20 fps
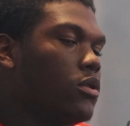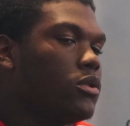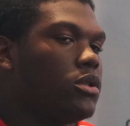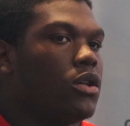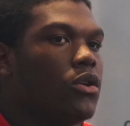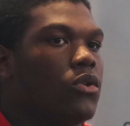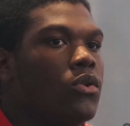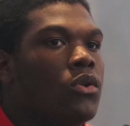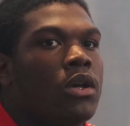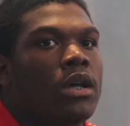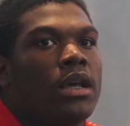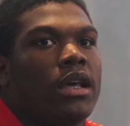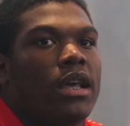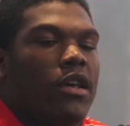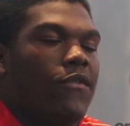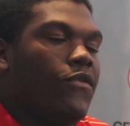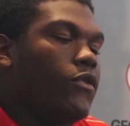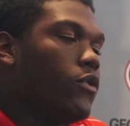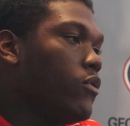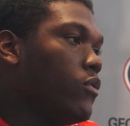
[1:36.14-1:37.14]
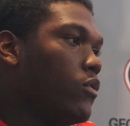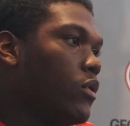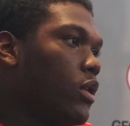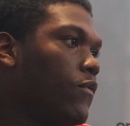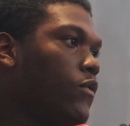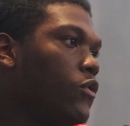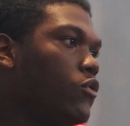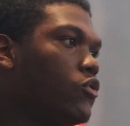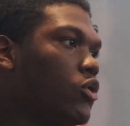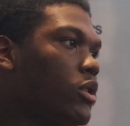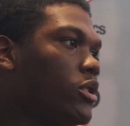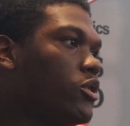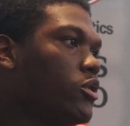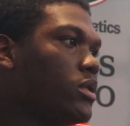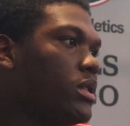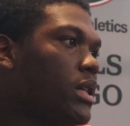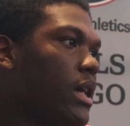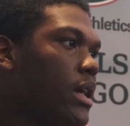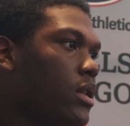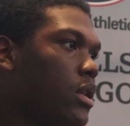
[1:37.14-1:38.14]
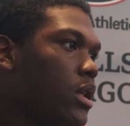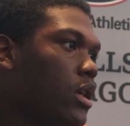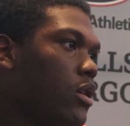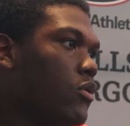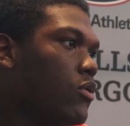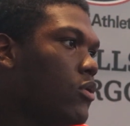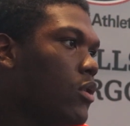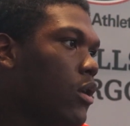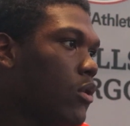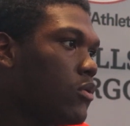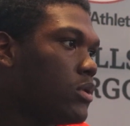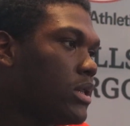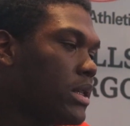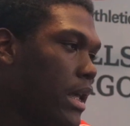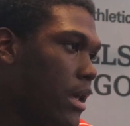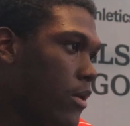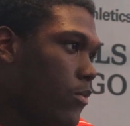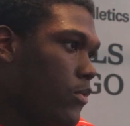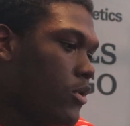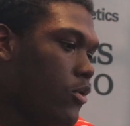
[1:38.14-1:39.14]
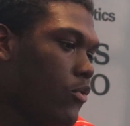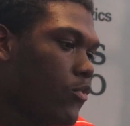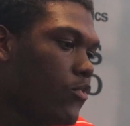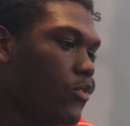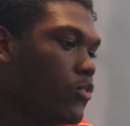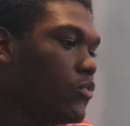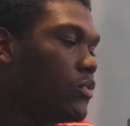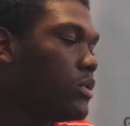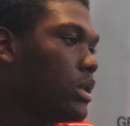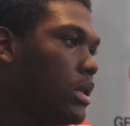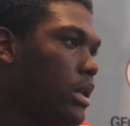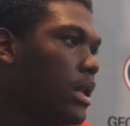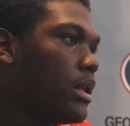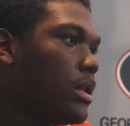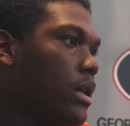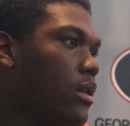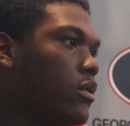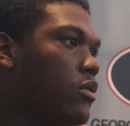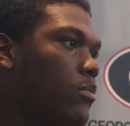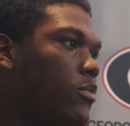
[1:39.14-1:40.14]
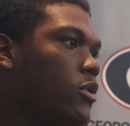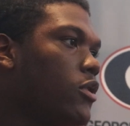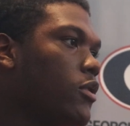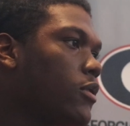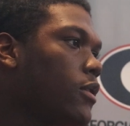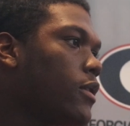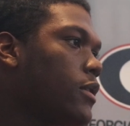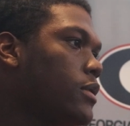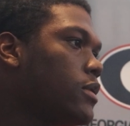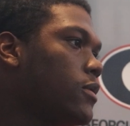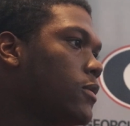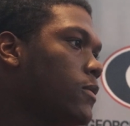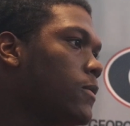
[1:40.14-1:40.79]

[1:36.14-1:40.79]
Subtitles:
So if you trust your technique, stay with the roots, and I think it'll be okay.